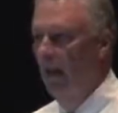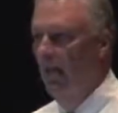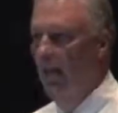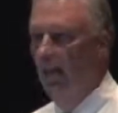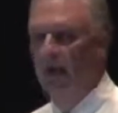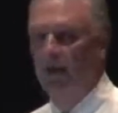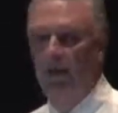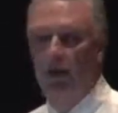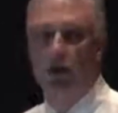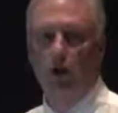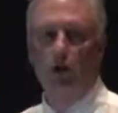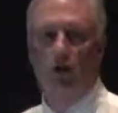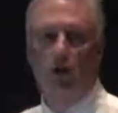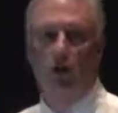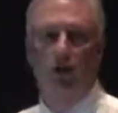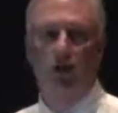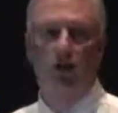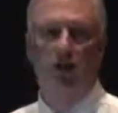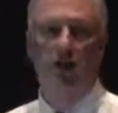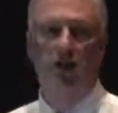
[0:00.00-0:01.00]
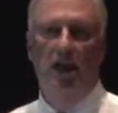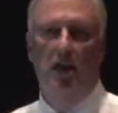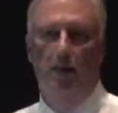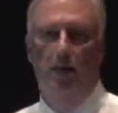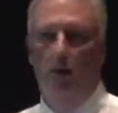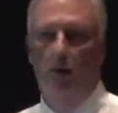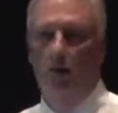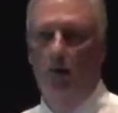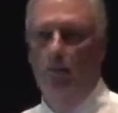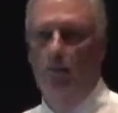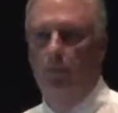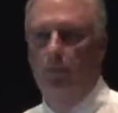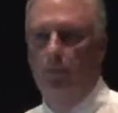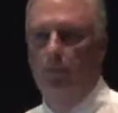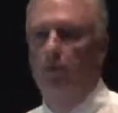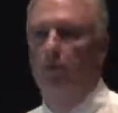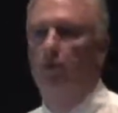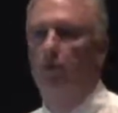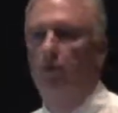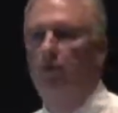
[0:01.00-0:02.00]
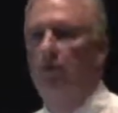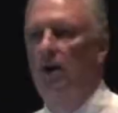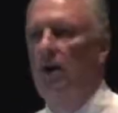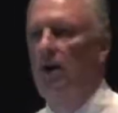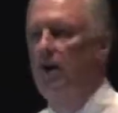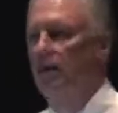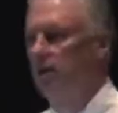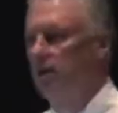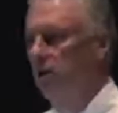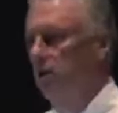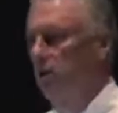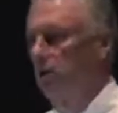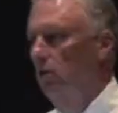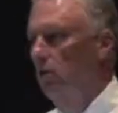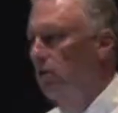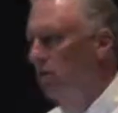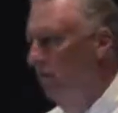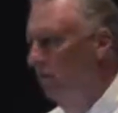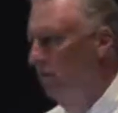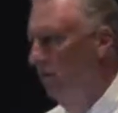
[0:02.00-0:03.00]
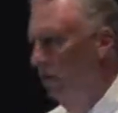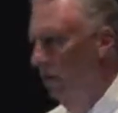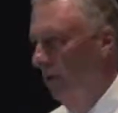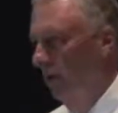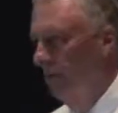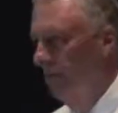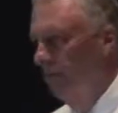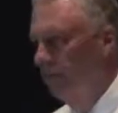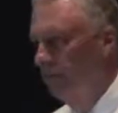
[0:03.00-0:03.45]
that you can step up and provide a solution for,